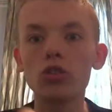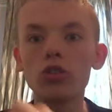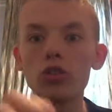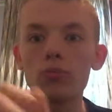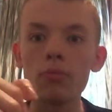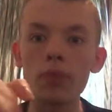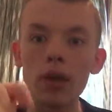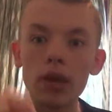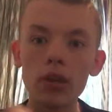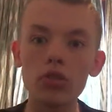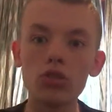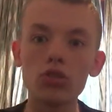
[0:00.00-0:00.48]

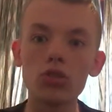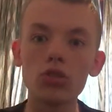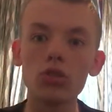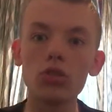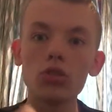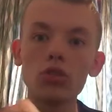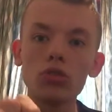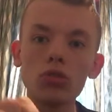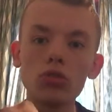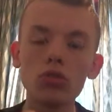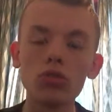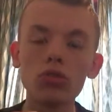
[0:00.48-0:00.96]
Just make sure
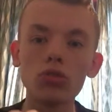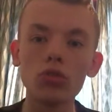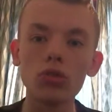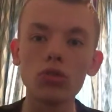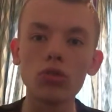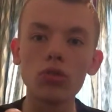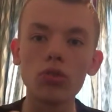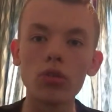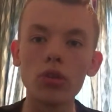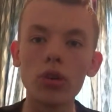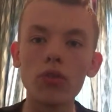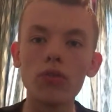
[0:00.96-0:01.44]
you don't
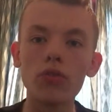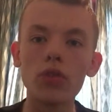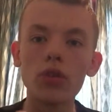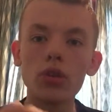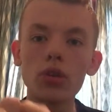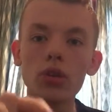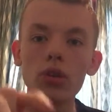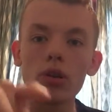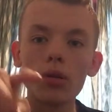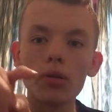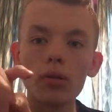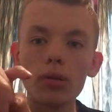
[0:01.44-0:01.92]
do it
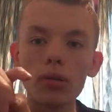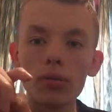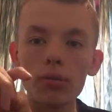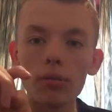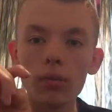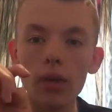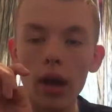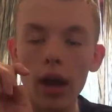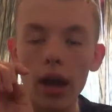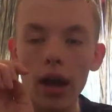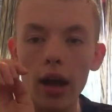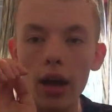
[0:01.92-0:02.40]
for
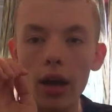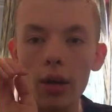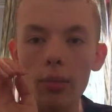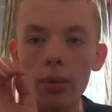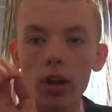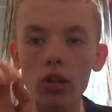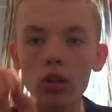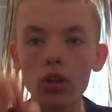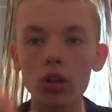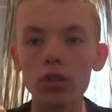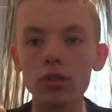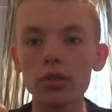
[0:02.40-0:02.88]

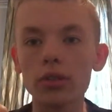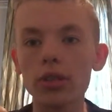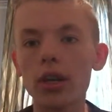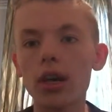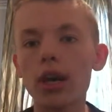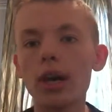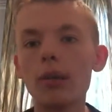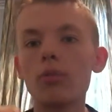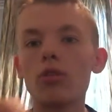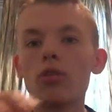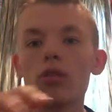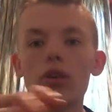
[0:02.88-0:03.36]
a long
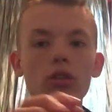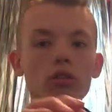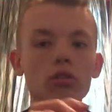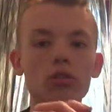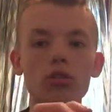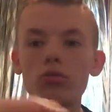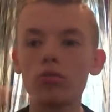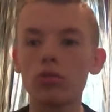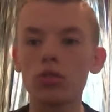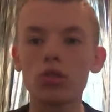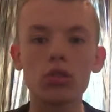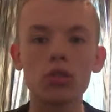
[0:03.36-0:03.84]
time, or else
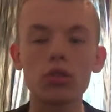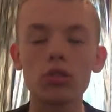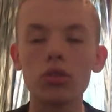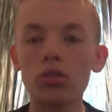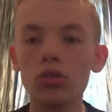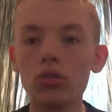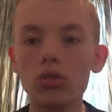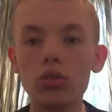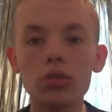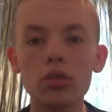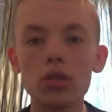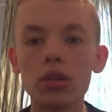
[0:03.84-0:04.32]
you'll just
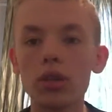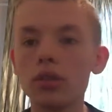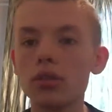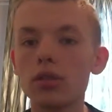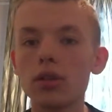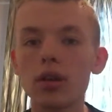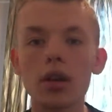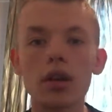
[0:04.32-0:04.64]
lose it,